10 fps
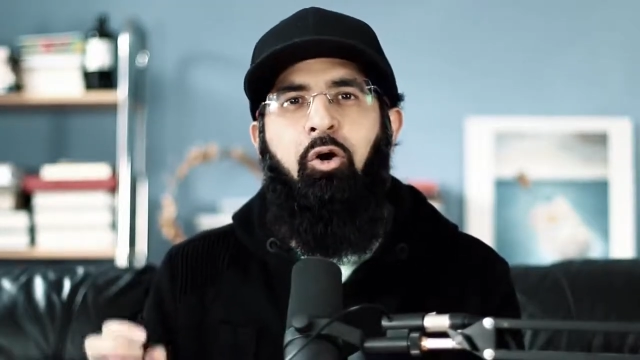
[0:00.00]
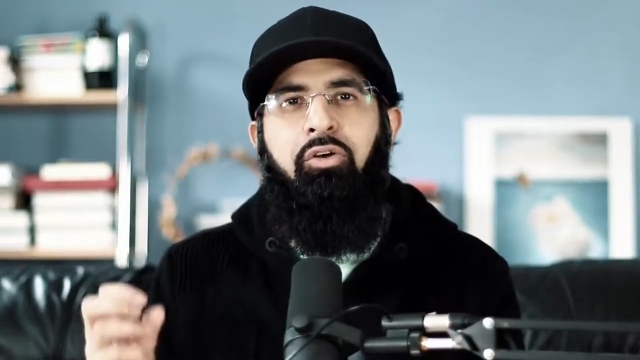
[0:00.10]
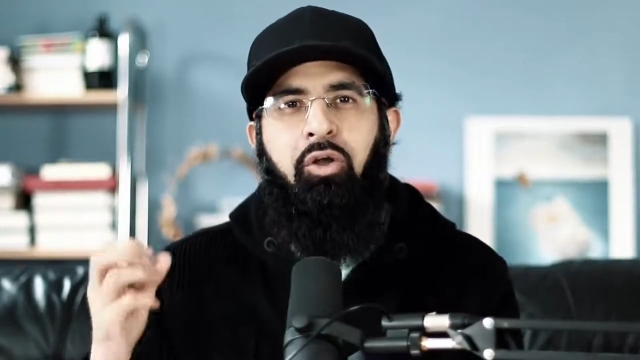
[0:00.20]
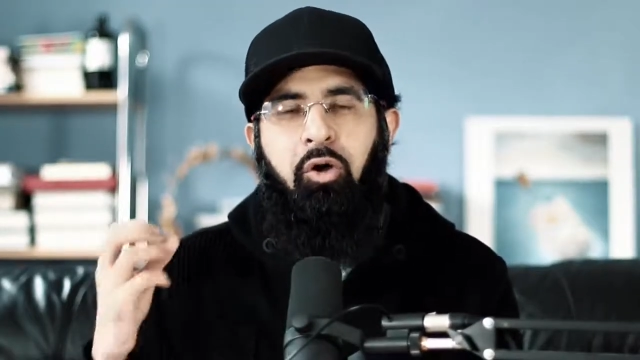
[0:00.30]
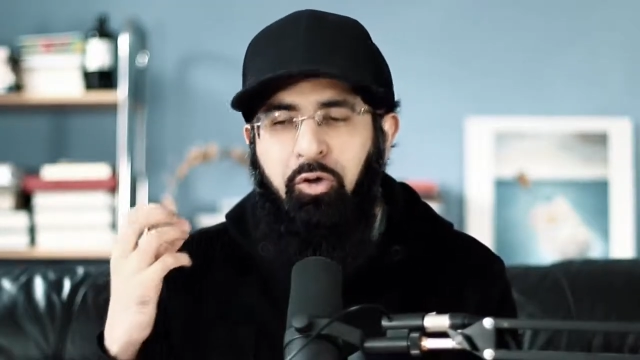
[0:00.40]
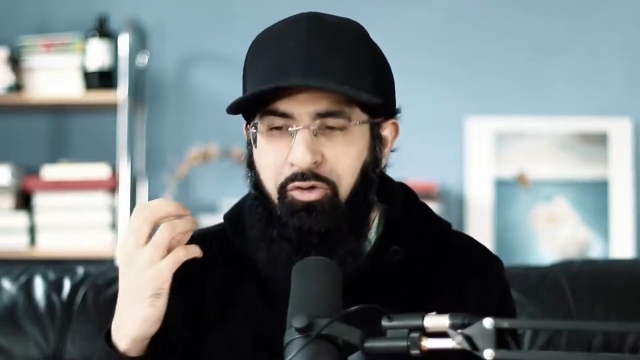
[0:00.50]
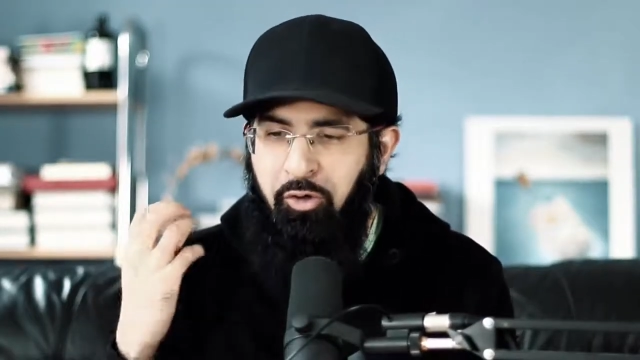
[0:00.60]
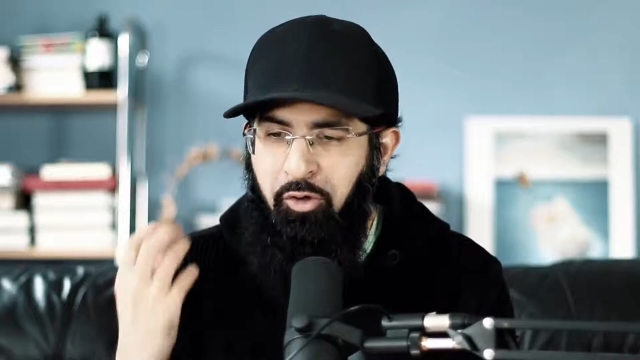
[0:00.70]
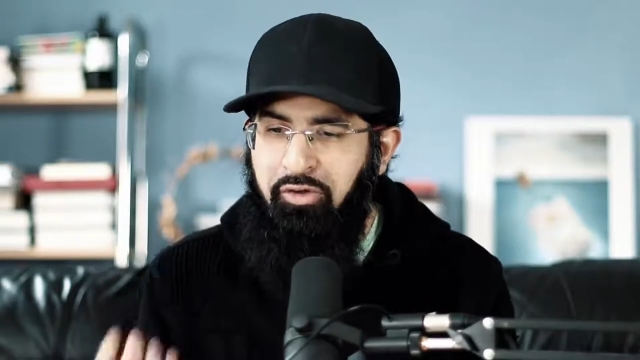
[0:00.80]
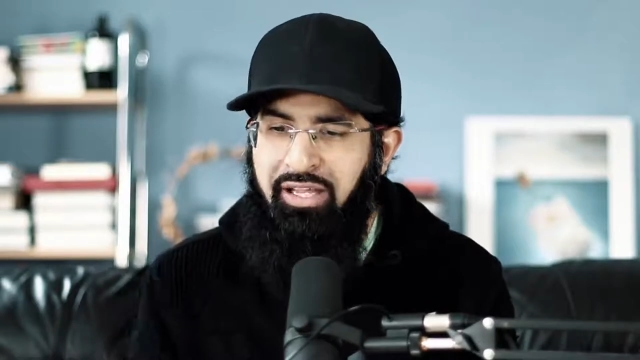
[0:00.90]

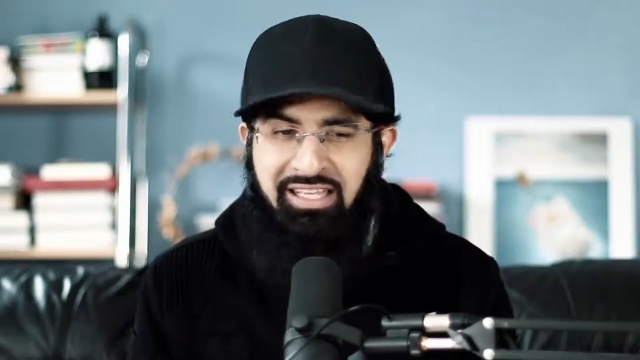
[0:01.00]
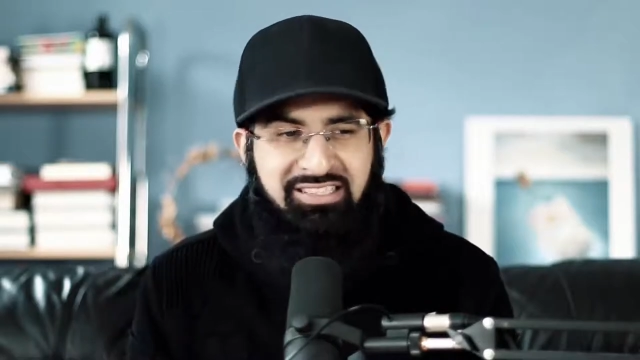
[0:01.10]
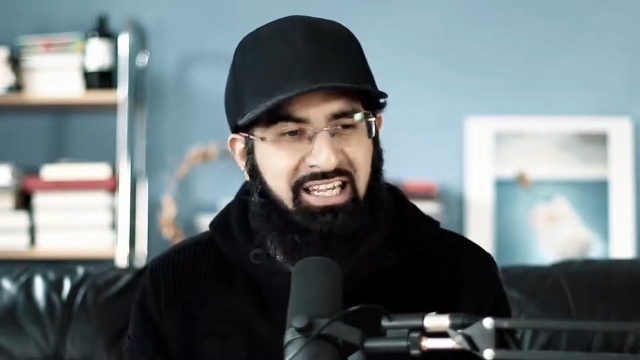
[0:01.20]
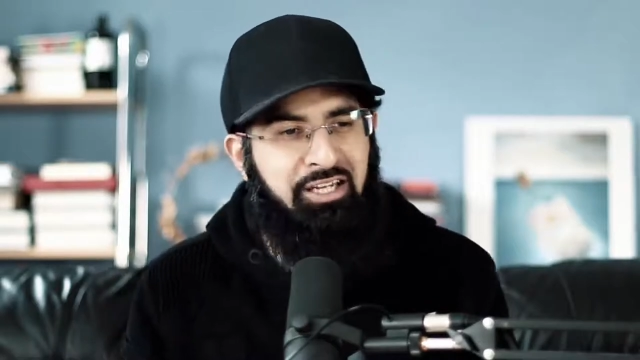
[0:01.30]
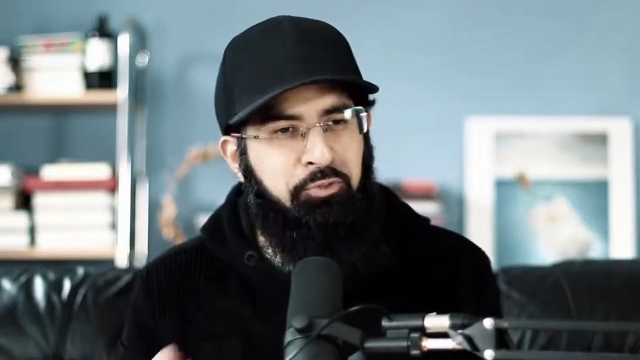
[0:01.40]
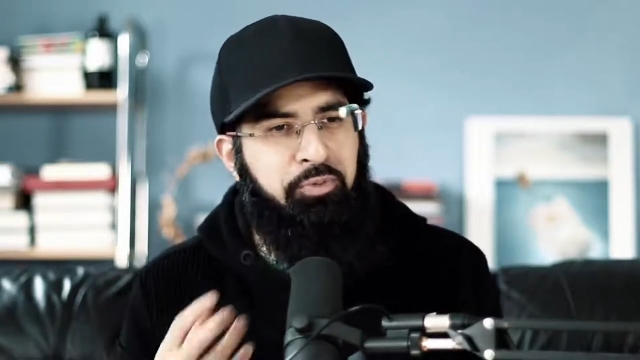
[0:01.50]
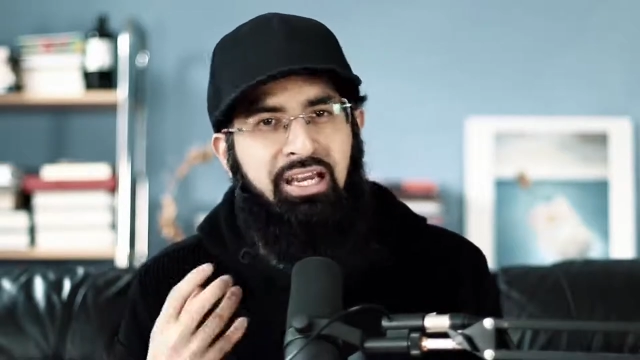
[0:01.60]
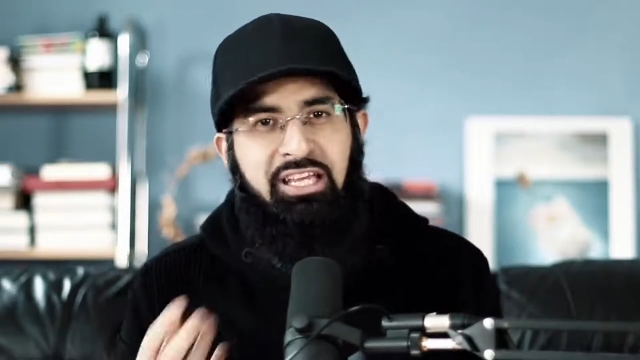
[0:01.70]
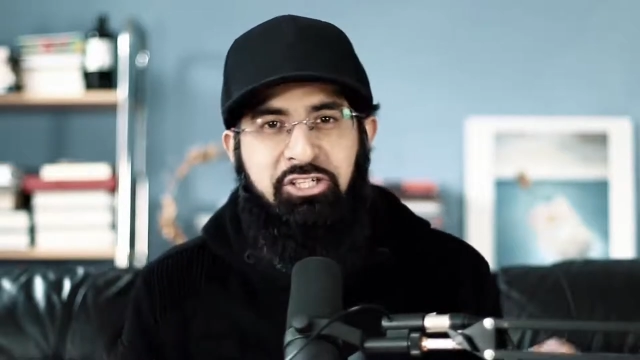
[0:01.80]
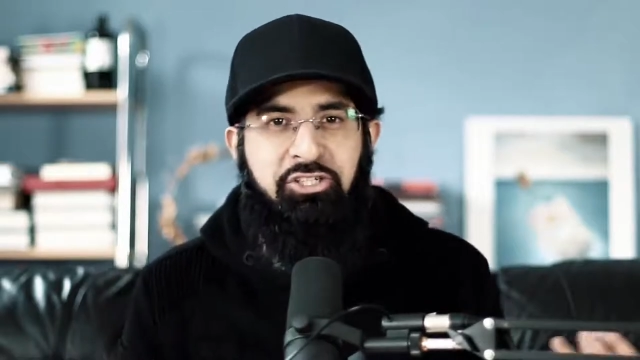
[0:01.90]
on his kind of
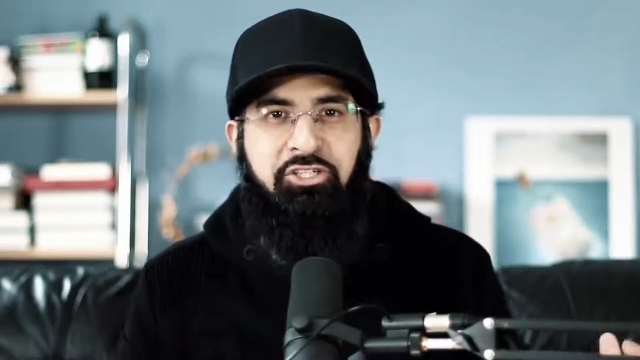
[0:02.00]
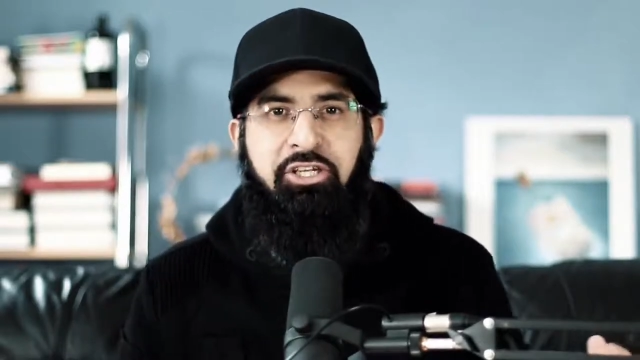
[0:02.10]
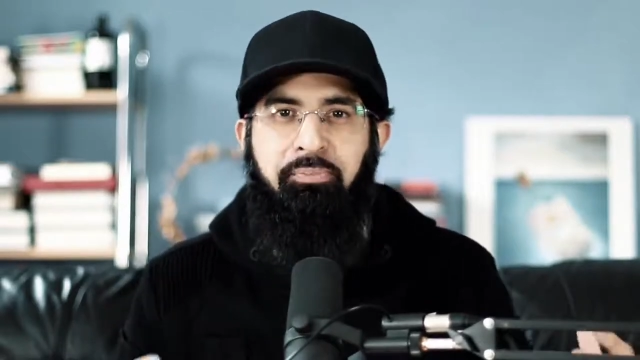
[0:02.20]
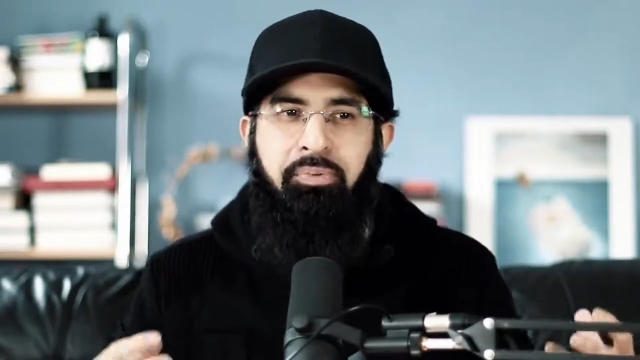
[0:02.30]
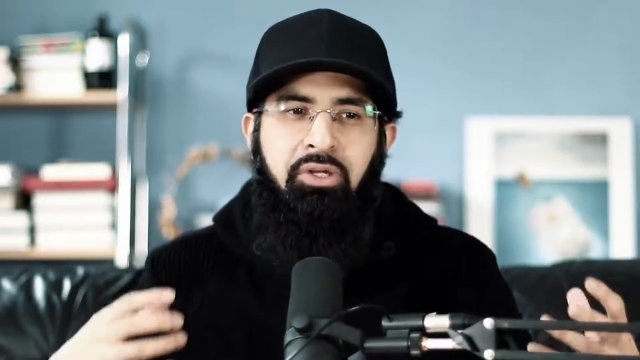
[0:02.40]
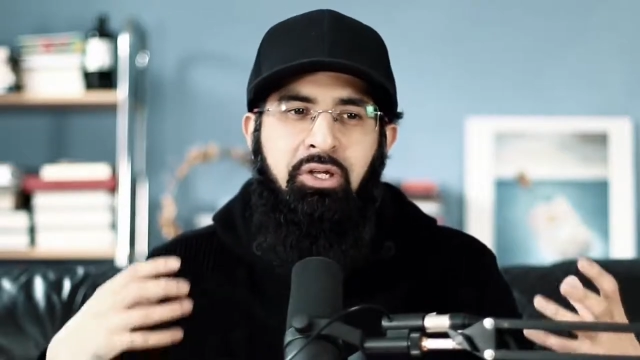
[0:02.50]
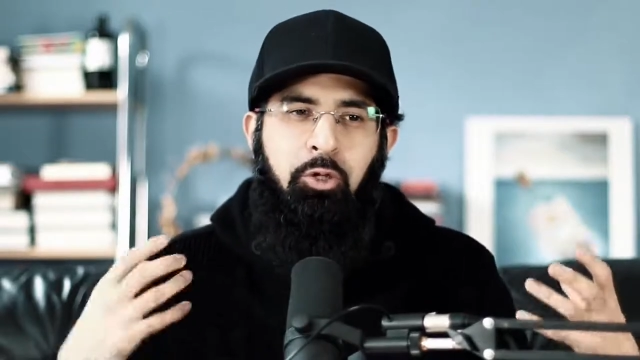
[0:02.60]
relationship